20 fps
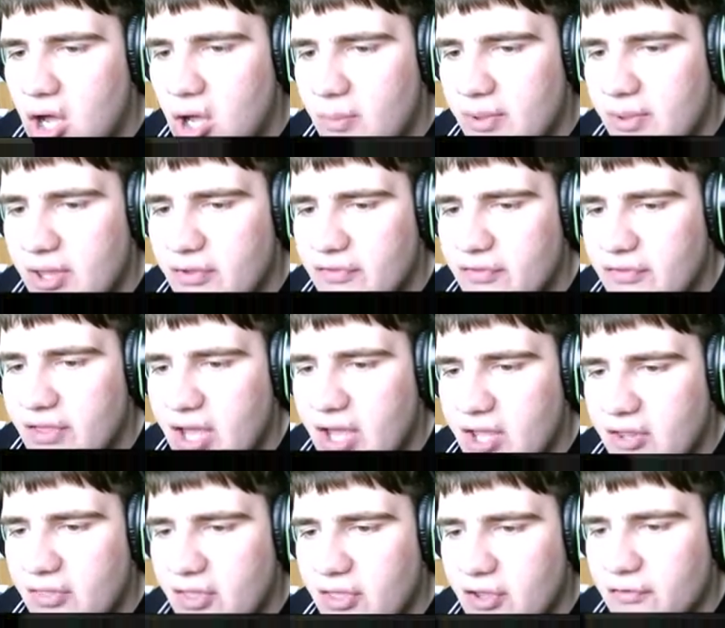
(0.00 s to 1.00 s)
is that
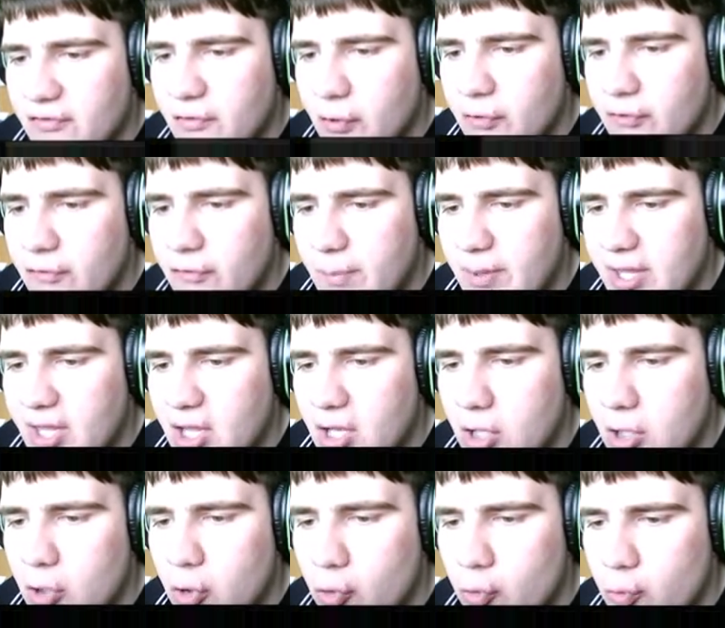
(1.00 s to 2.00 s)
there's going to be a
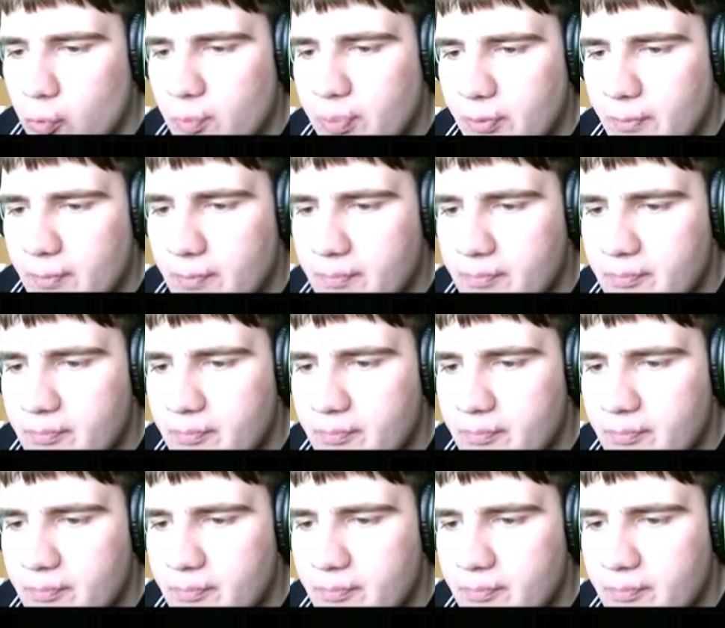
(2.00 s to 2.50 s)
loop.